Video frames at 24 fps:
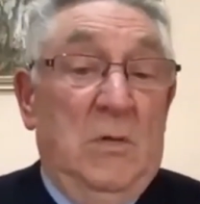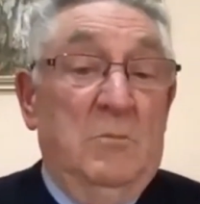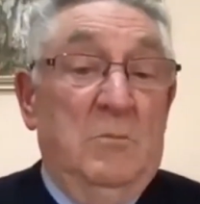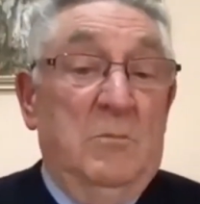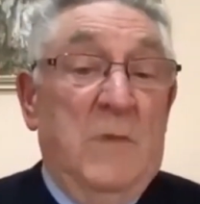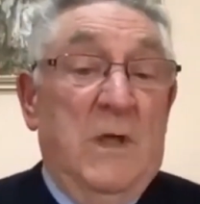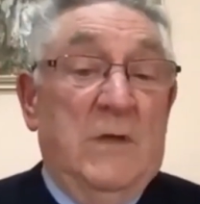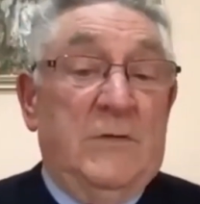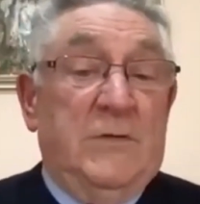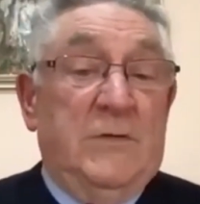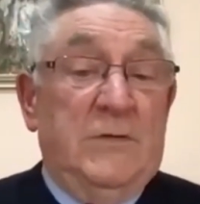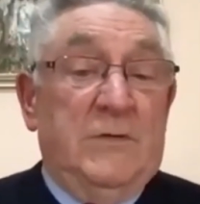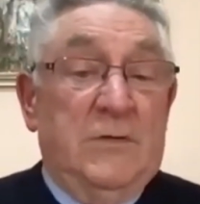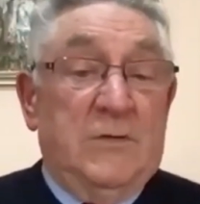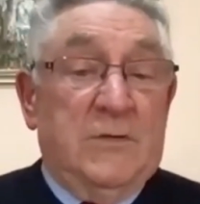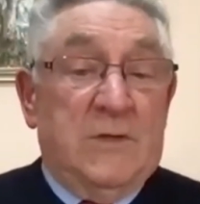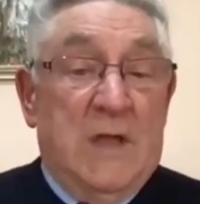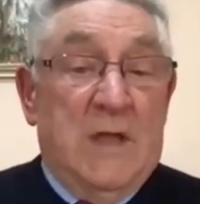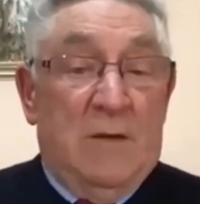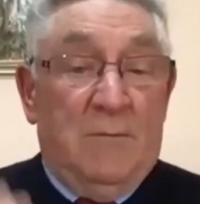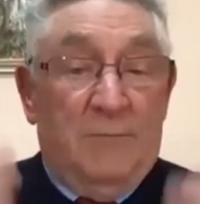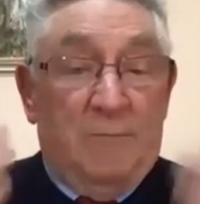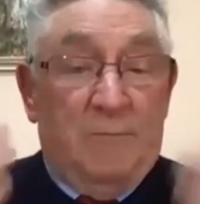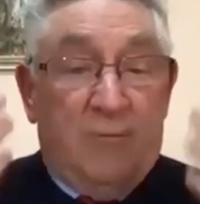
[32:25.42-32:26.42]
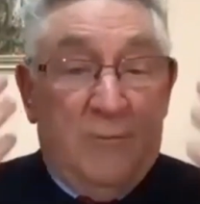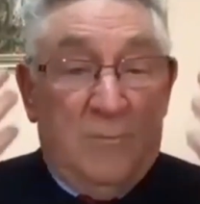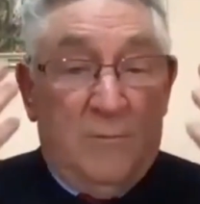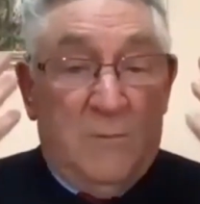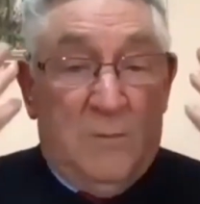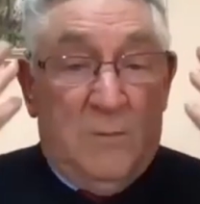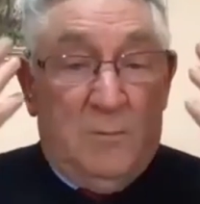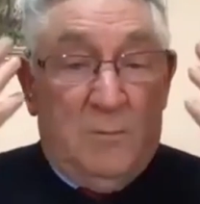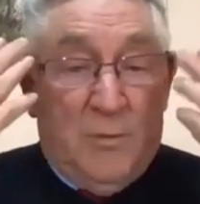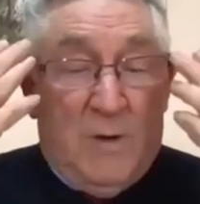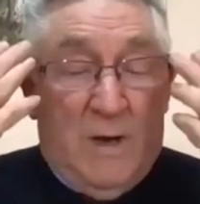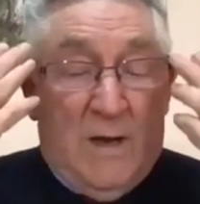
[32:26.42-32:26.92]
Messages come from
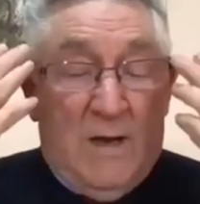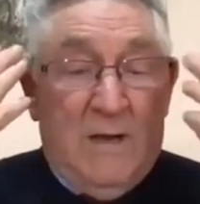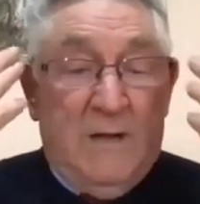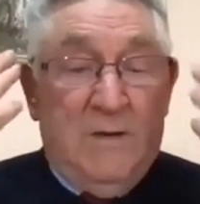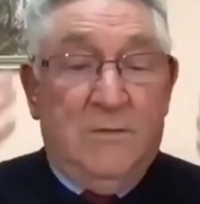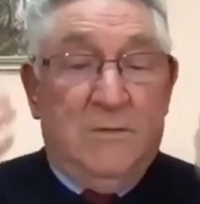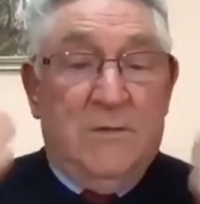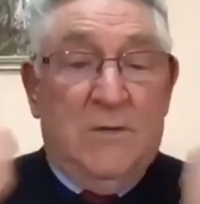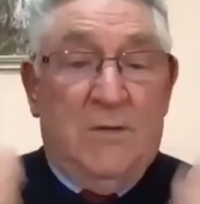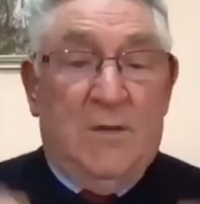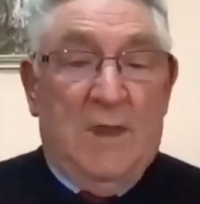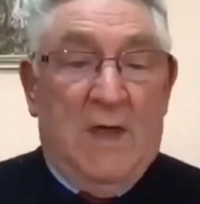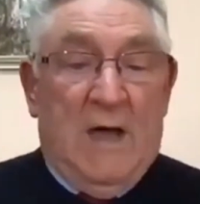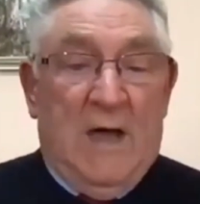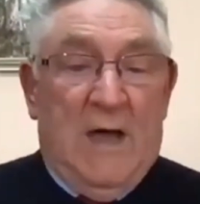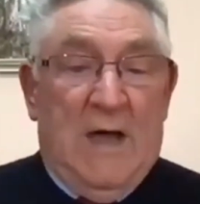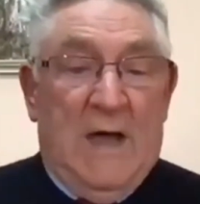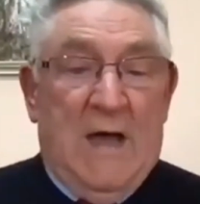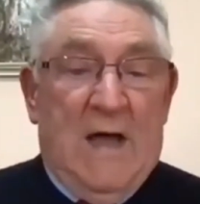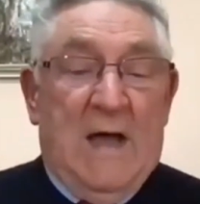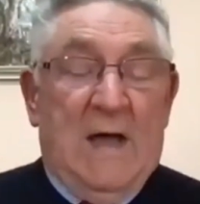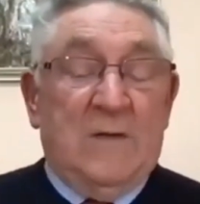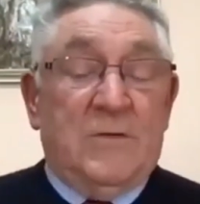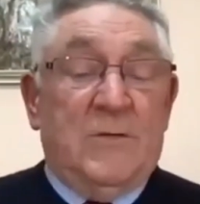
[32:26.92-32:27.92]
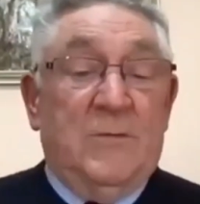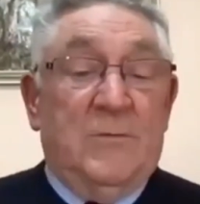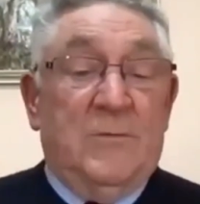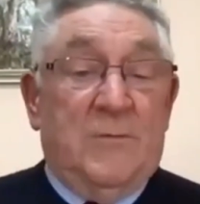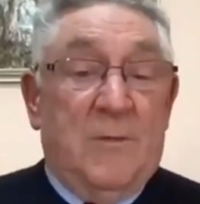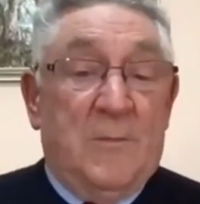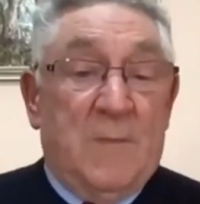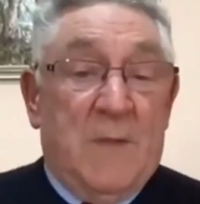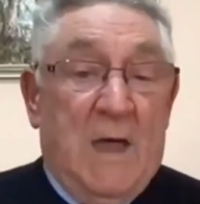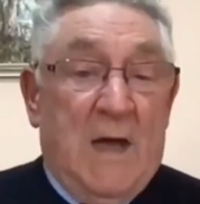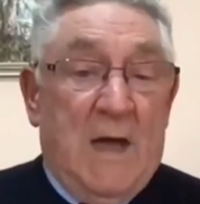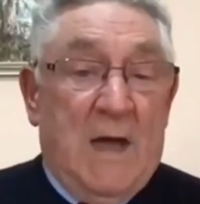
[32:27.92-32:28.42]
the brain to the heart and
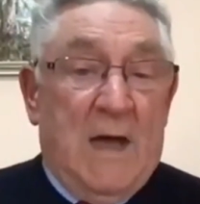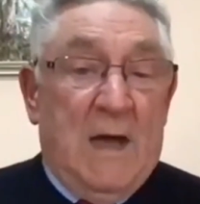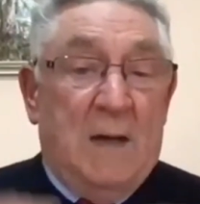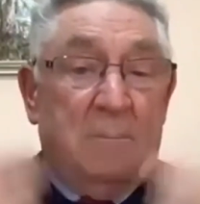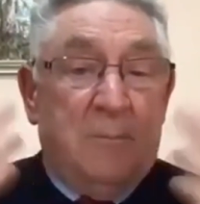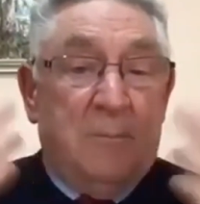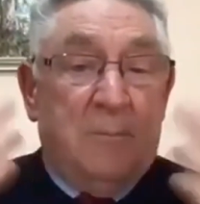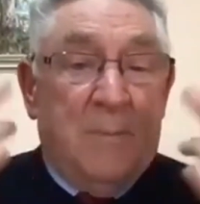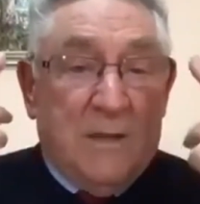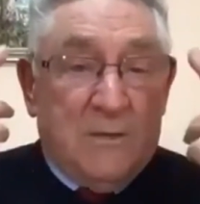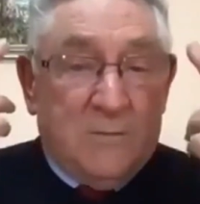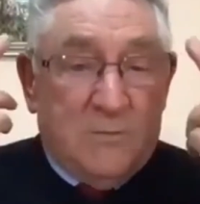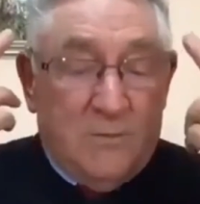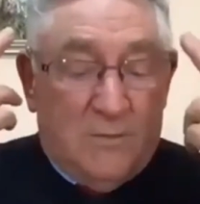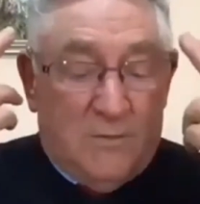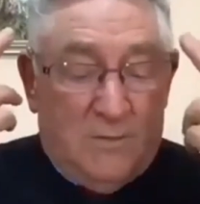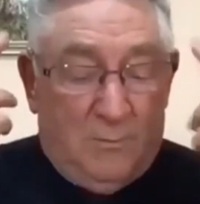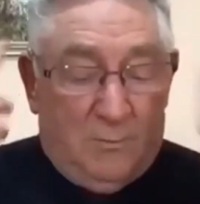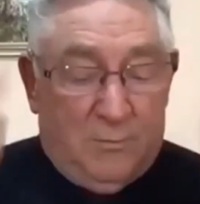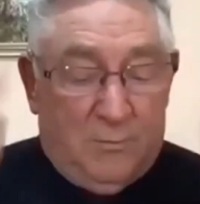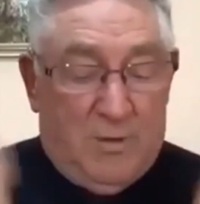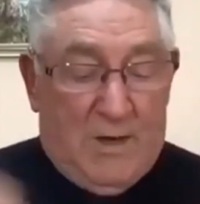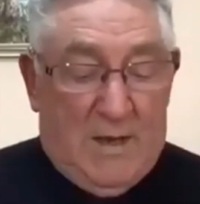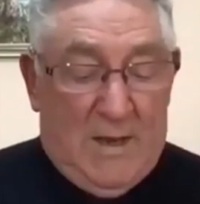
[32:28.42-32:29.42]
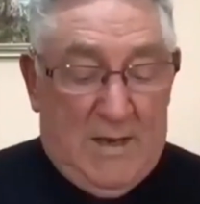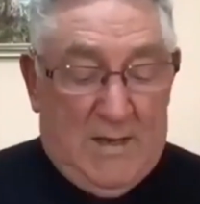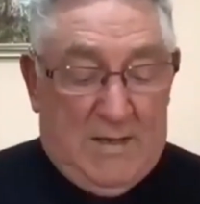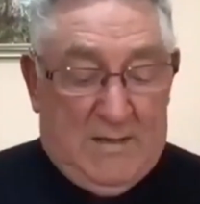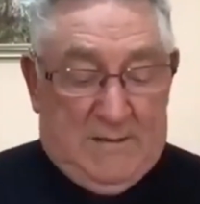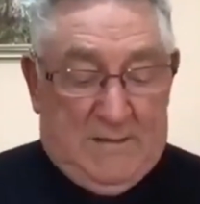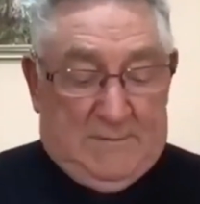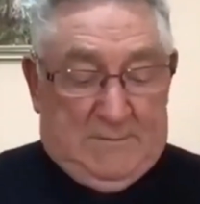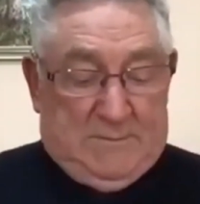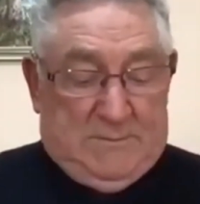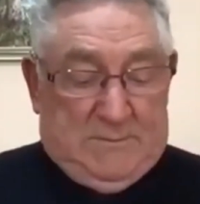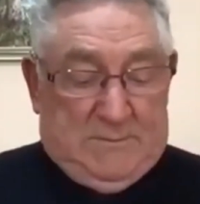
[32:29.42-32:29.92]
from the heart back to the brain.